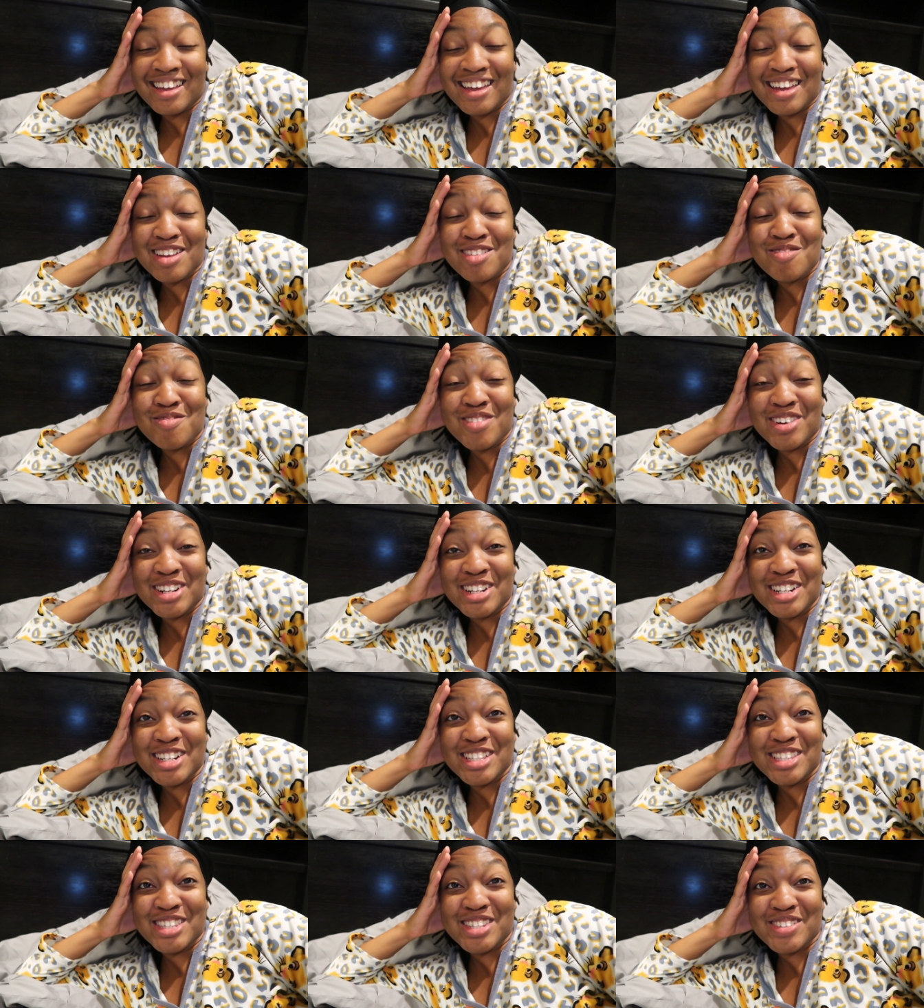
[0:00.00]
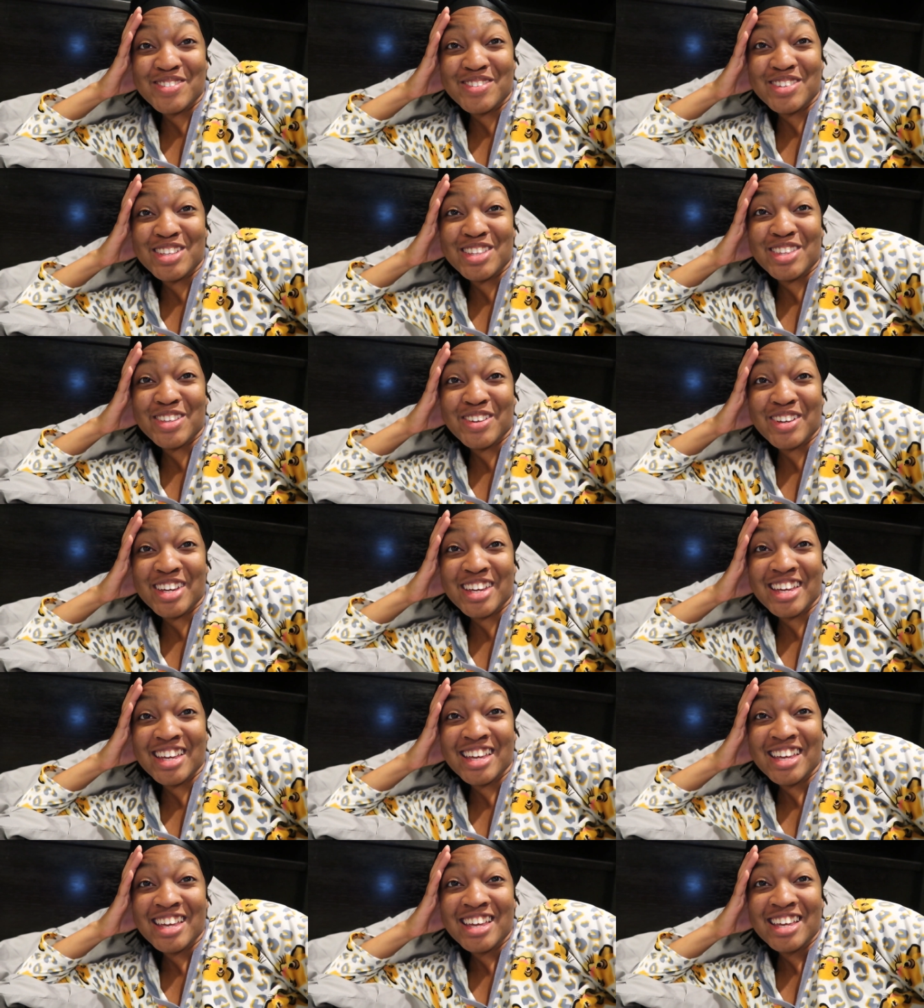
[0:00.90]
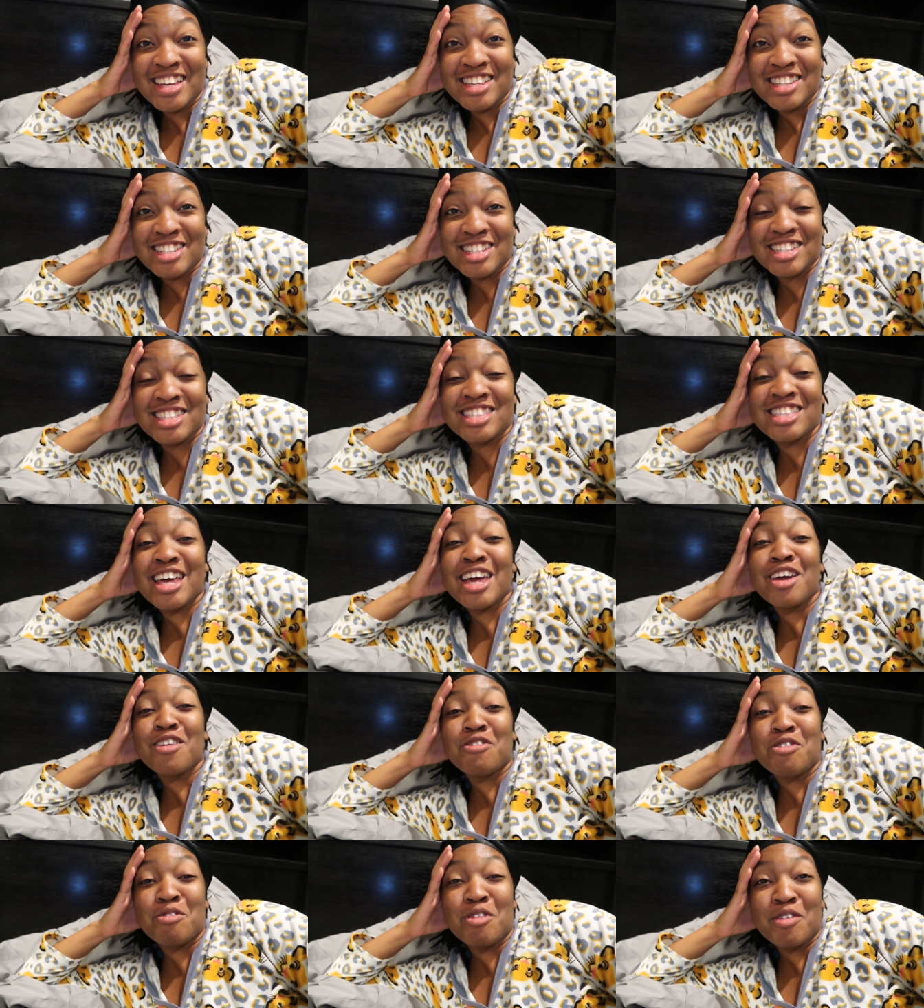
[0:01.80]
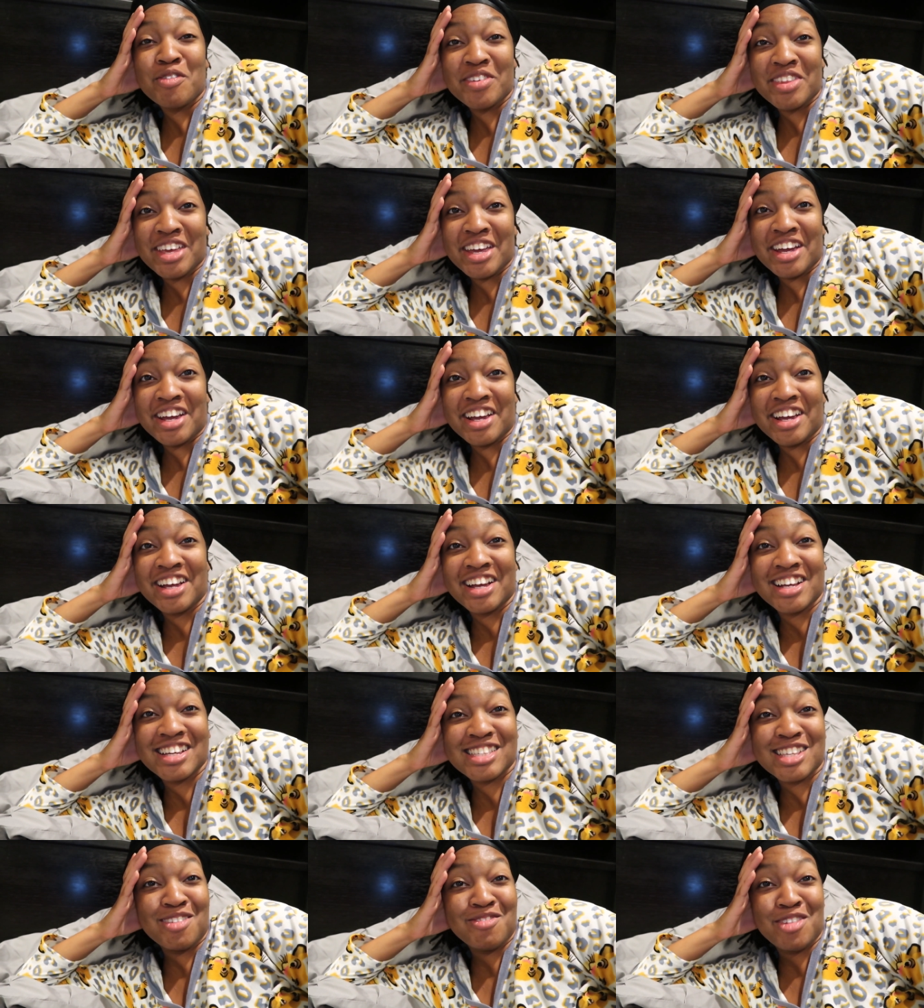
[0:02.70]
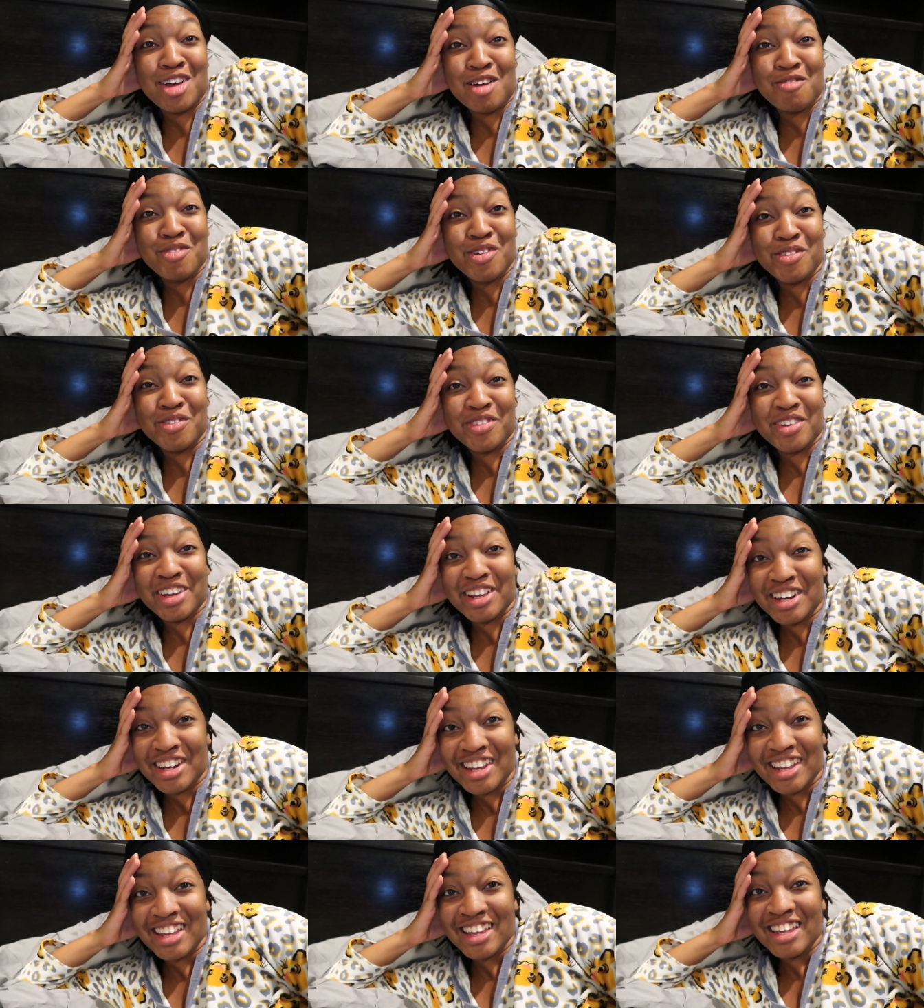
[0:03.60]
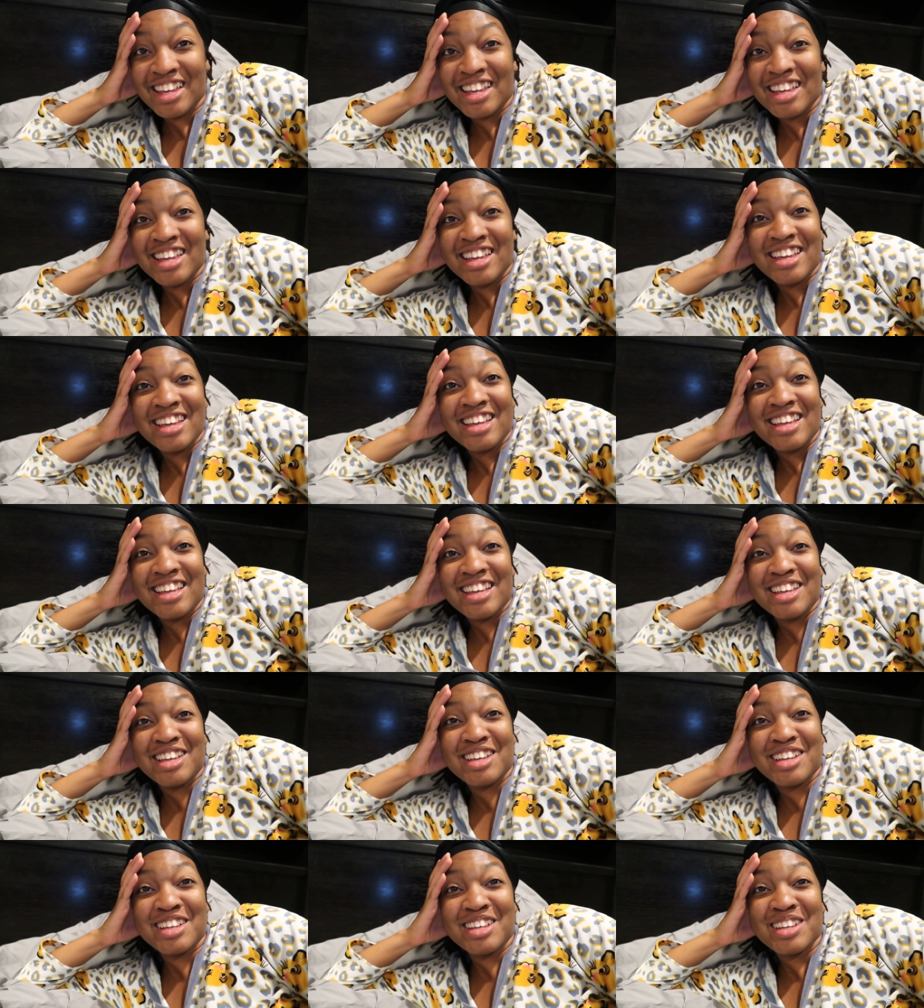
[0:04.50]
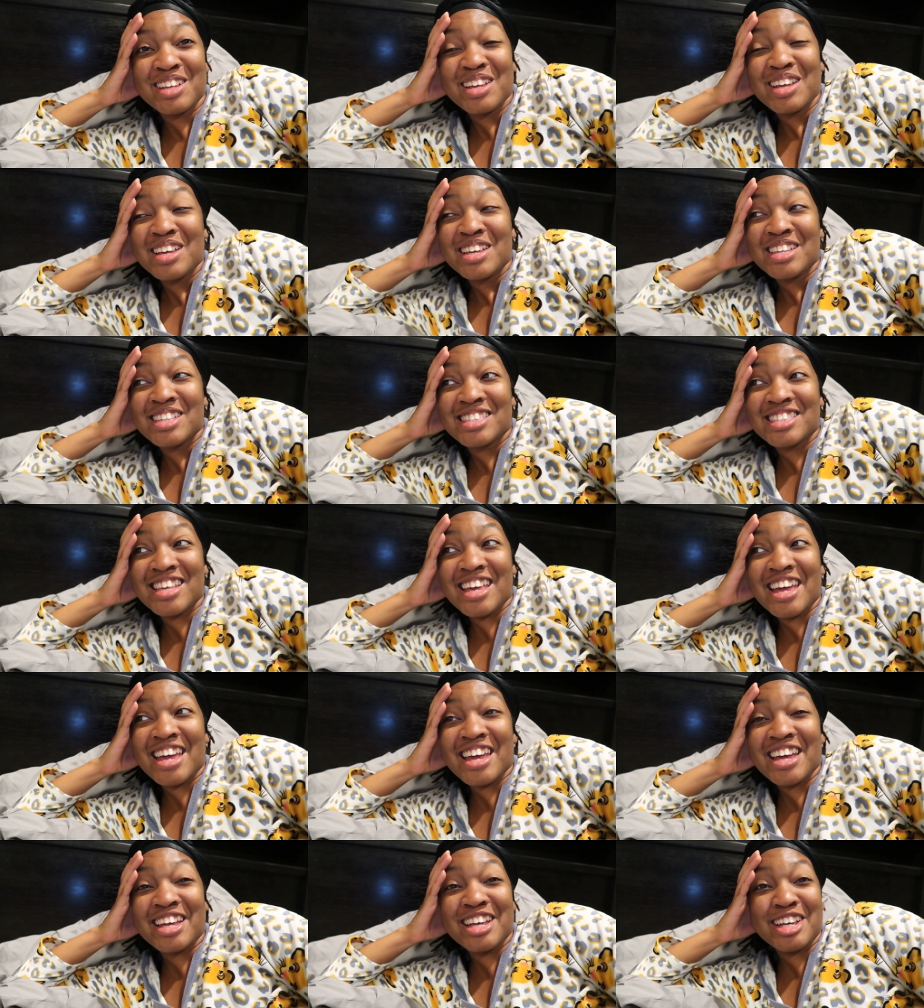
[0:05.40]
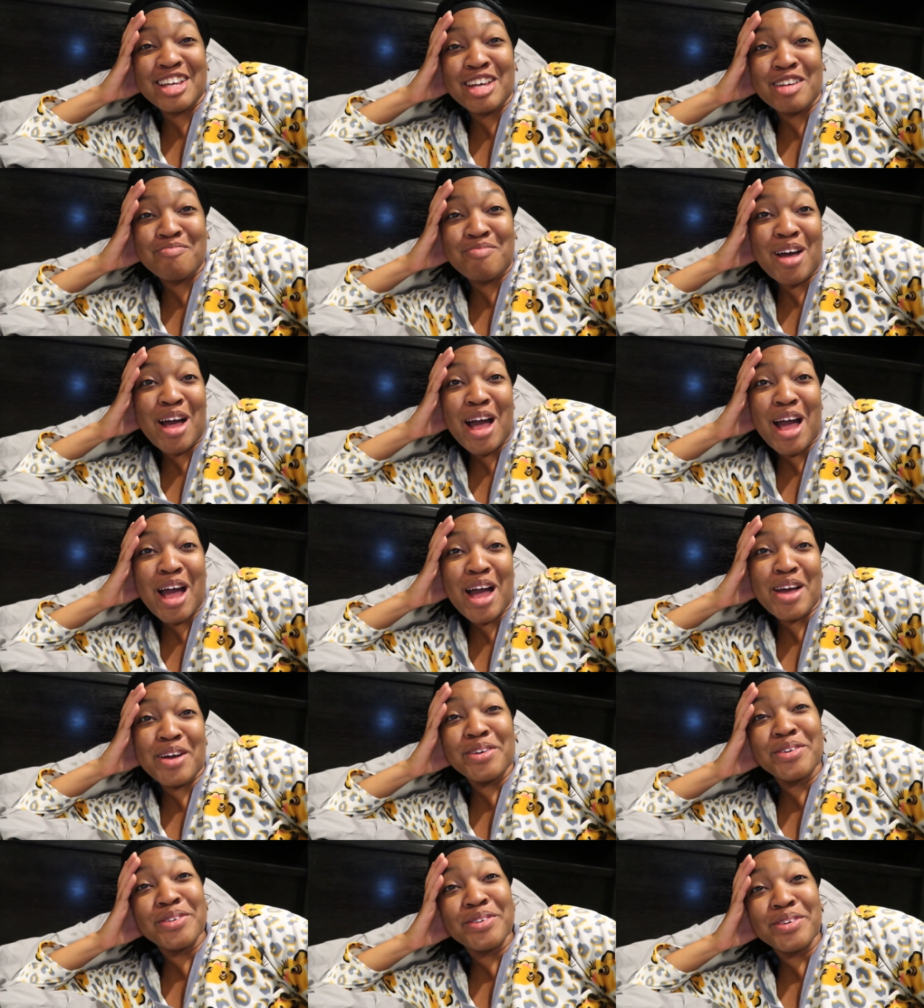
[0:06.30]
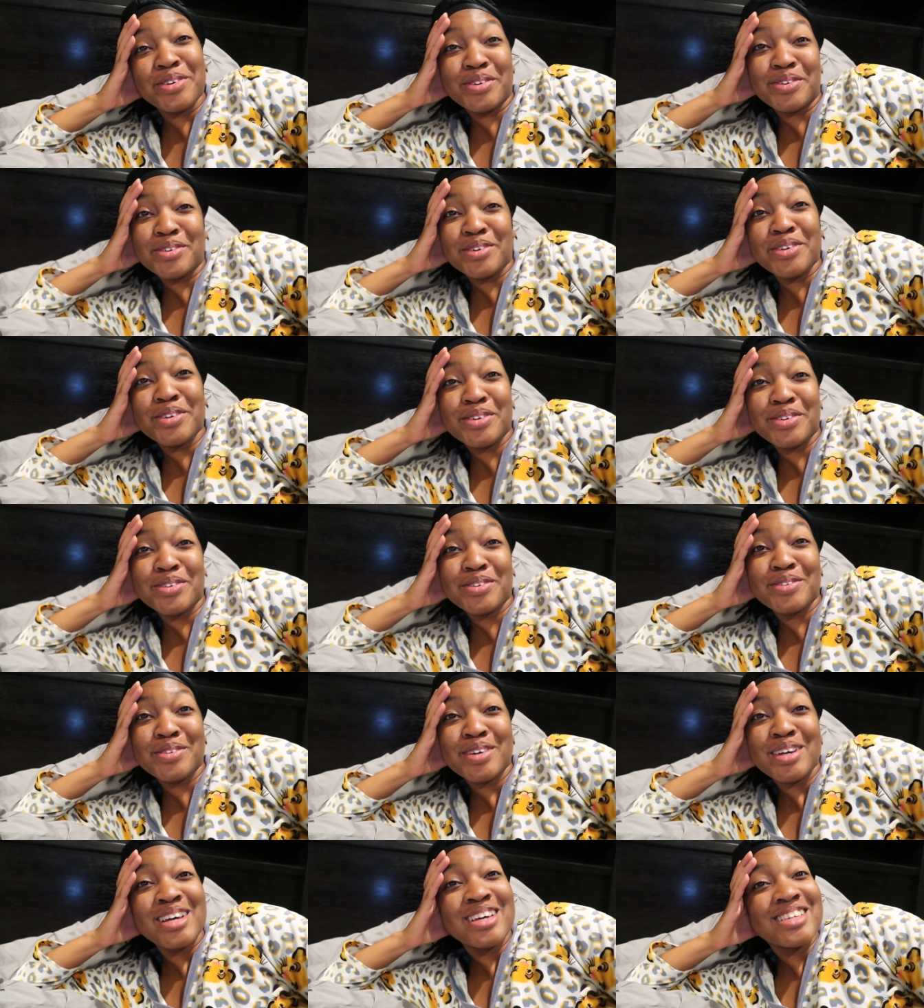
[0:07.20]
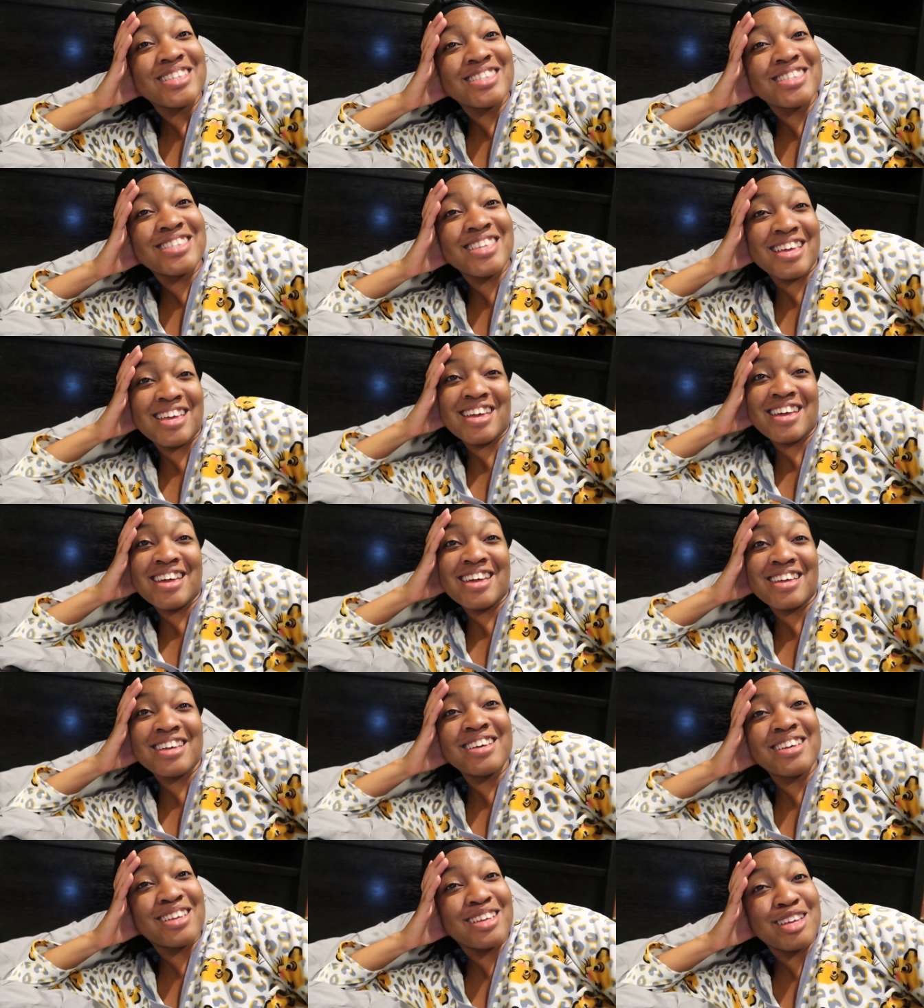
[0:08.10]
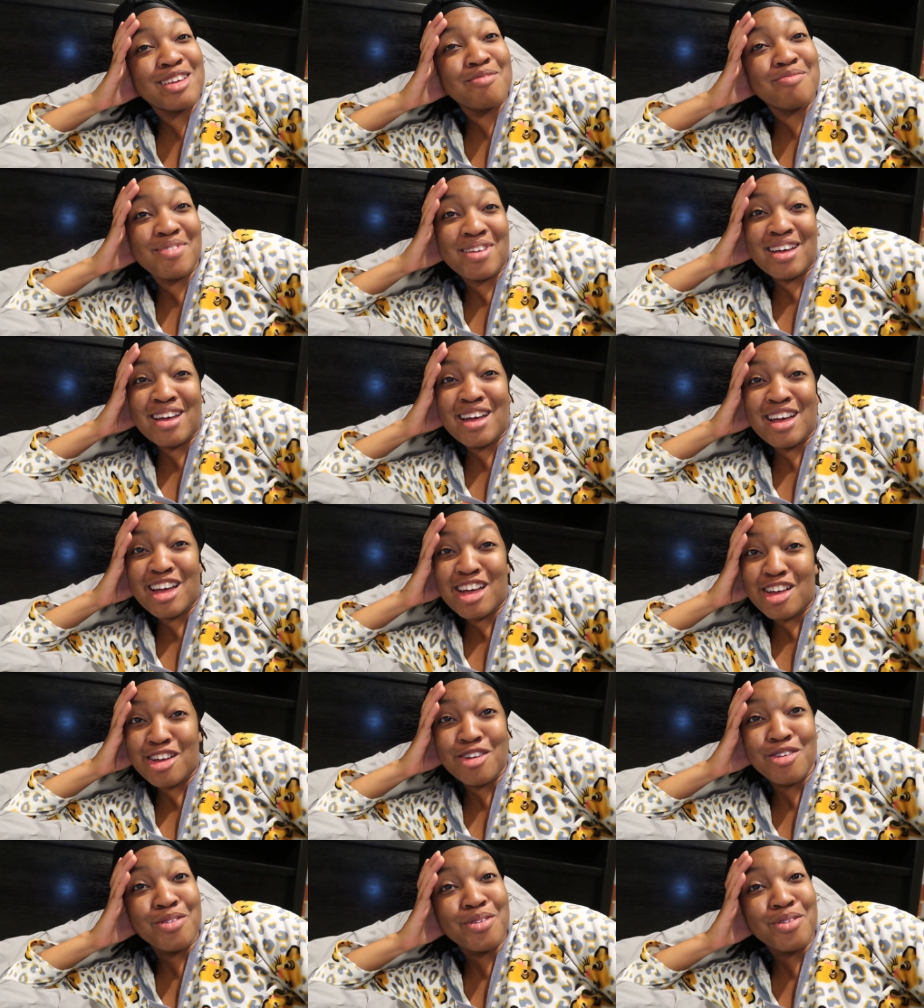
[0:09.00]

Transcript: And a one and a two and a three. Just say it from over there, because I'm not moving. No. Say goodbye. Ooh, ooh, ooh. Say goodbye.